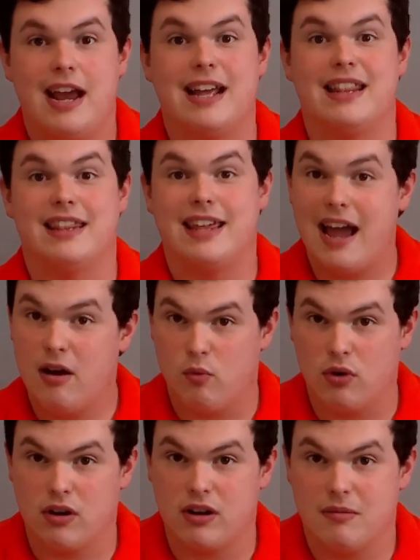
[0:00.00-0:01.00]
and that
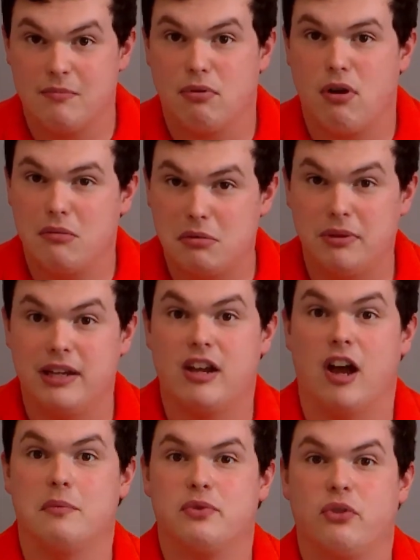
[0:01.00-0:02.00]
word probably
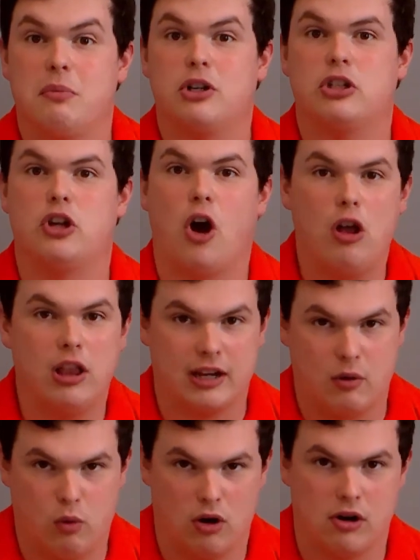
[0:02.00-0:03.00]
comes from a
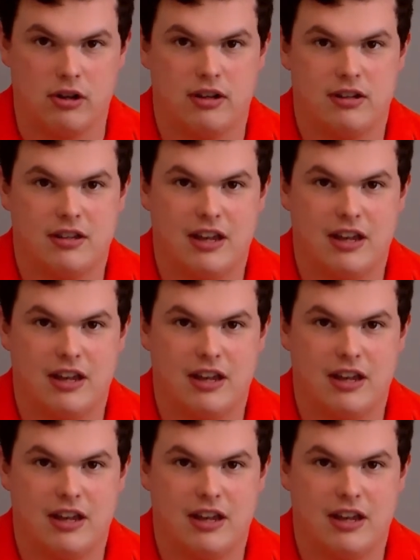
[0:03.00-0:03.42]
Gallic word.